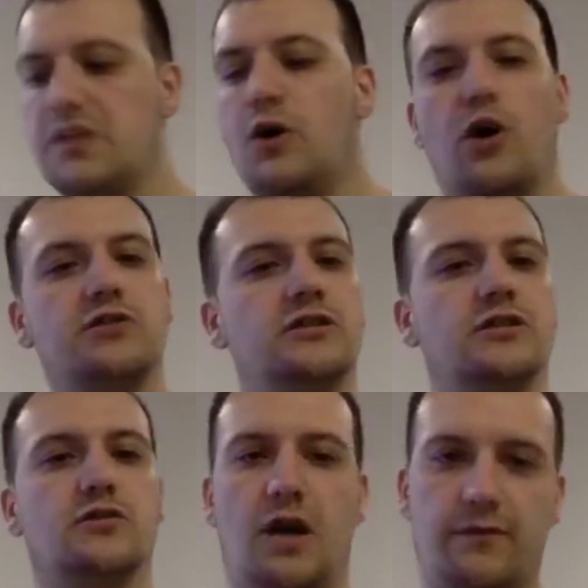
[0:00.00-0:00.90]

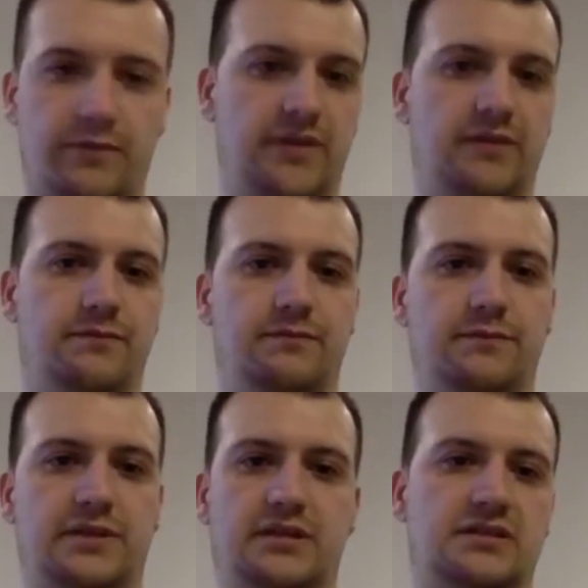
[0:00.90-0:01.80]
unsubscribe from them,
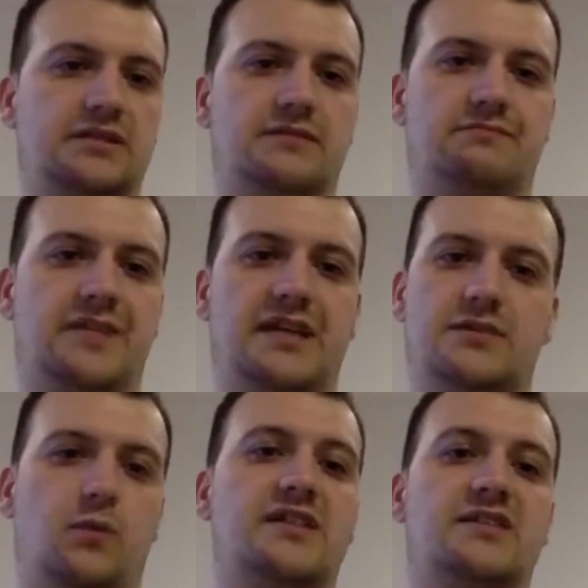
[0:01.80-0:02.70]
because that's
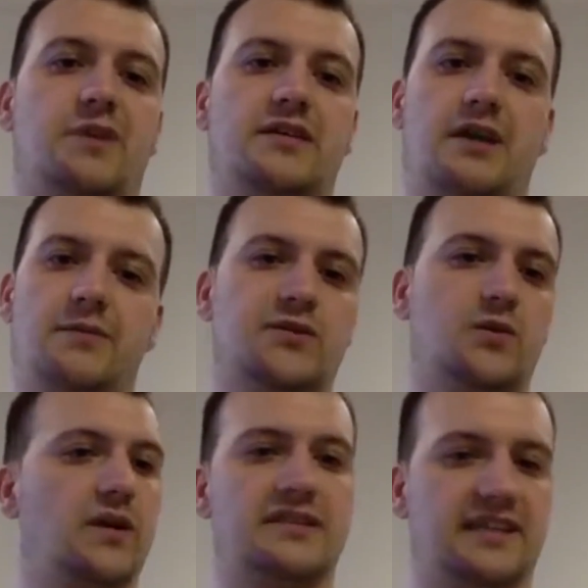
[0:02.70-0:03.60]
a waste of my time, it's a
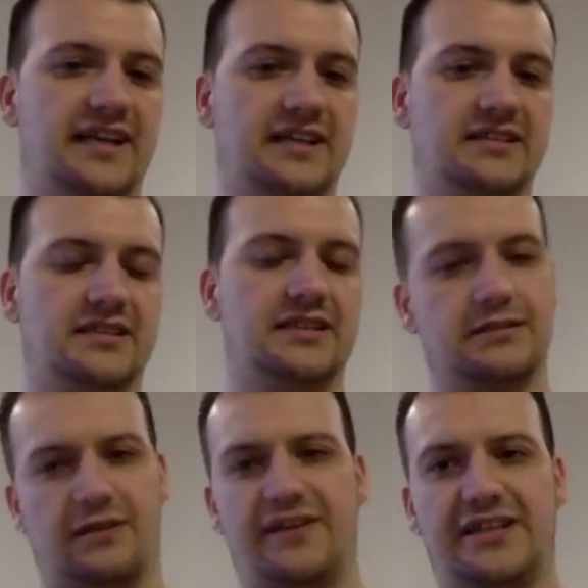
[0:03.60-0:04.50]
waste of theirs.
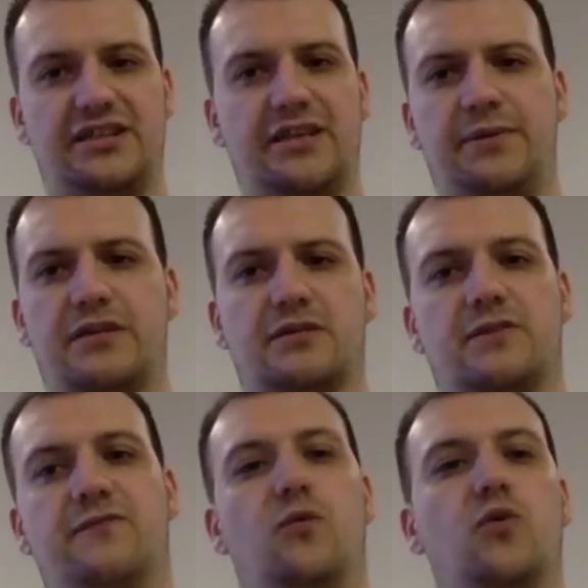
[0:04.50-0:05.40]
So I think GDPR is going
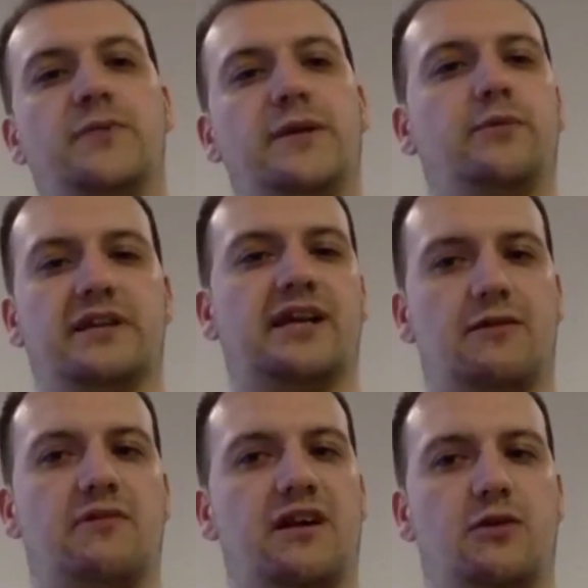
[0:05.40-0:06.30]
to force people into
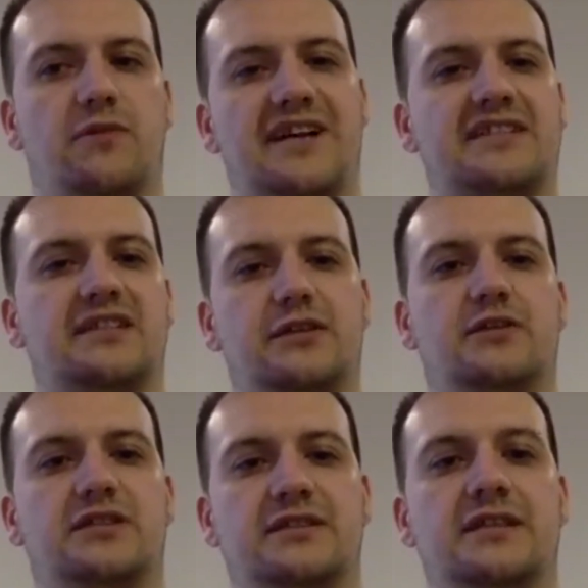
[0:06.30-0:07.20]
that realm of actually
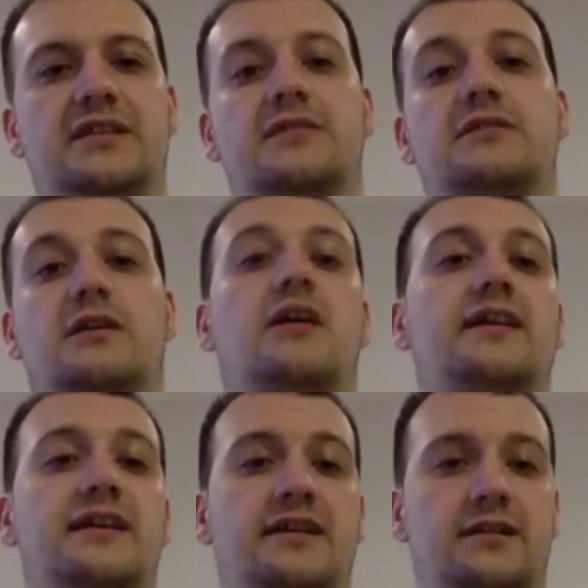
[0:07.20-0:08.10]
using
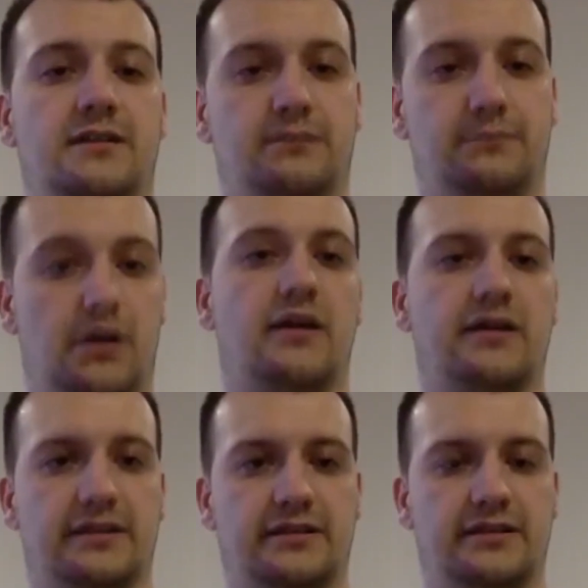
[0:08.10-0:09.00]
targeted
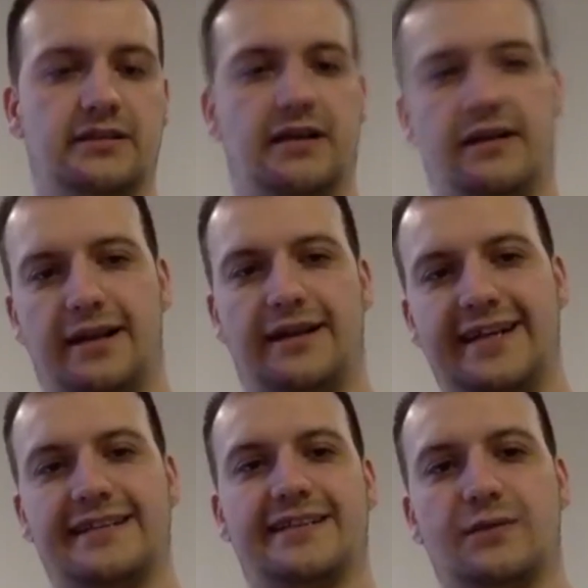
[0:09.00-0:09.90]
marketing and
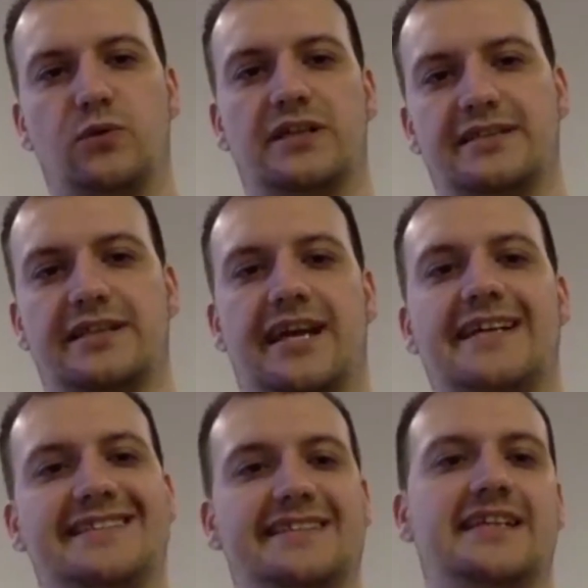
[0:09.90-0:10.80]
get to the audience that they
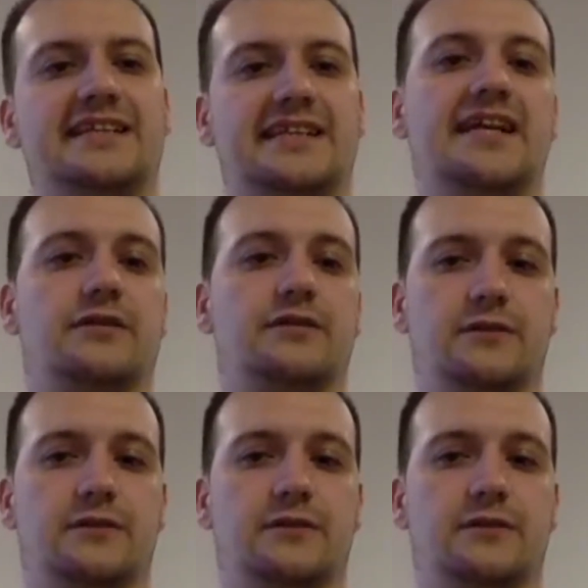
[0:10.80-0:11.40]
actually need to get to.